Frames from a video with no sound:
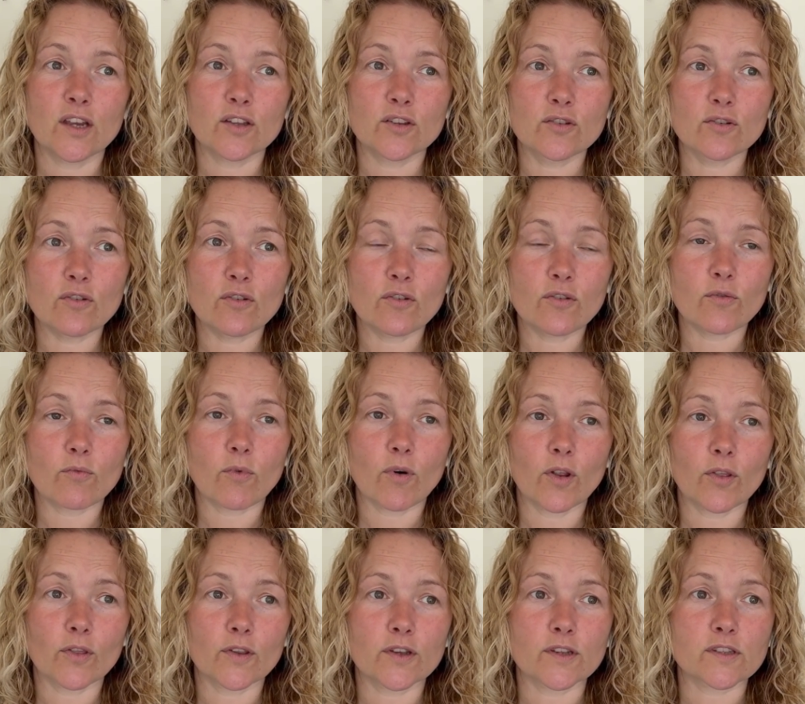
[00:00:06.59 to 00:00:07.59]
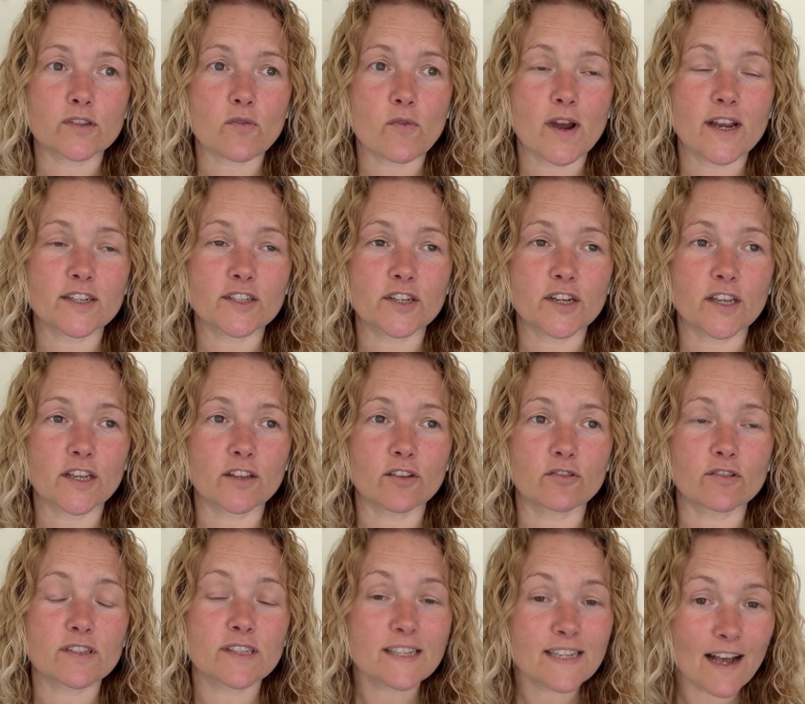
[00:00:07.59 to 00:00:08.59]
you're the one that's questioning
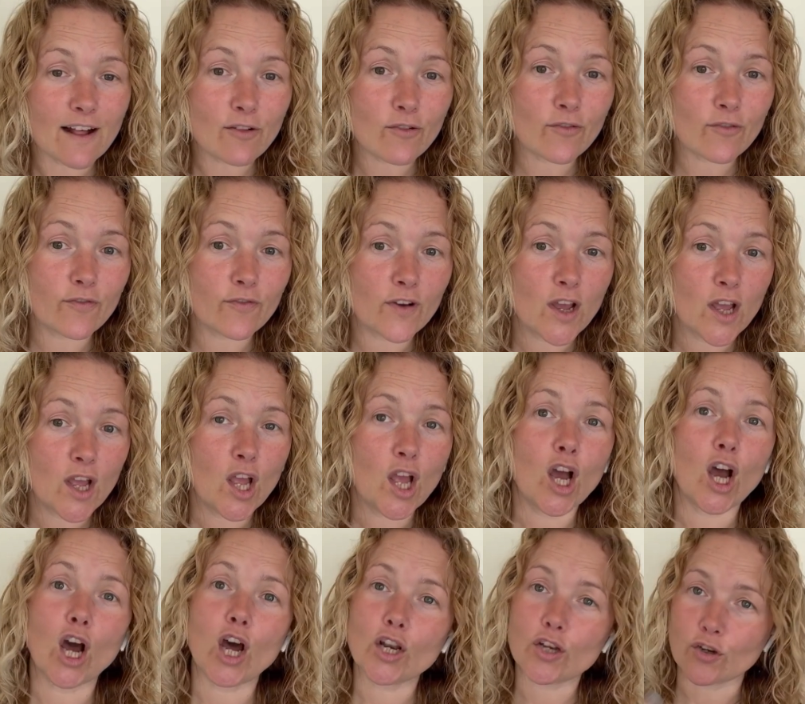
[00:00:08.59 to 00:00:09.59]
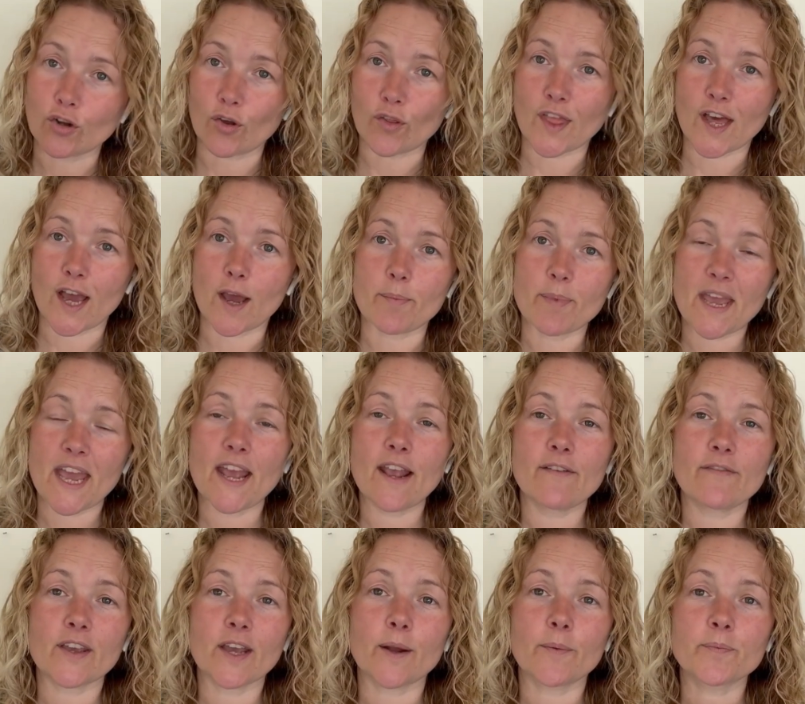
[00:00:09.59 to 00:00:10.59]
yourself and not their
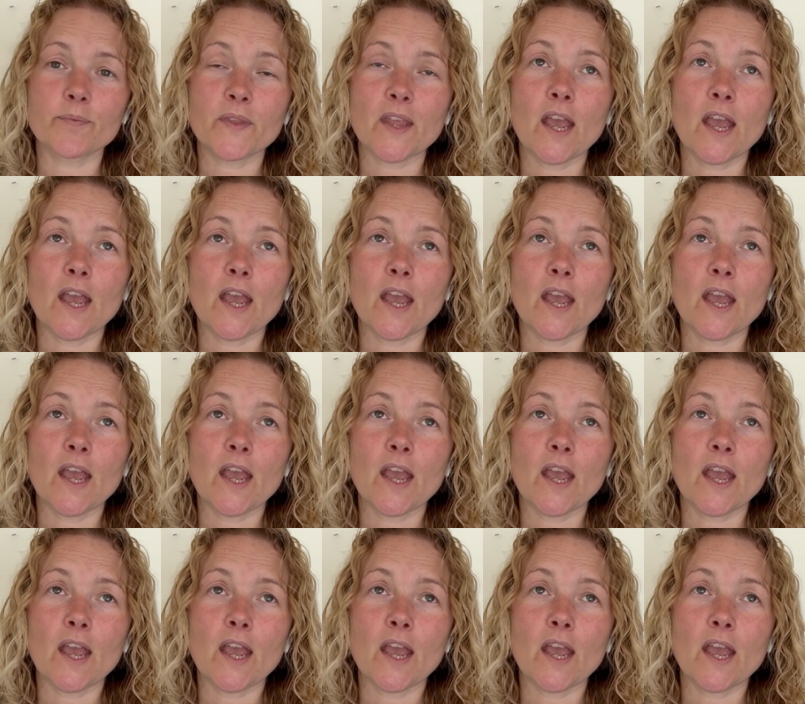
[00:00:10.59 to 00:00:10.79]
behaviour.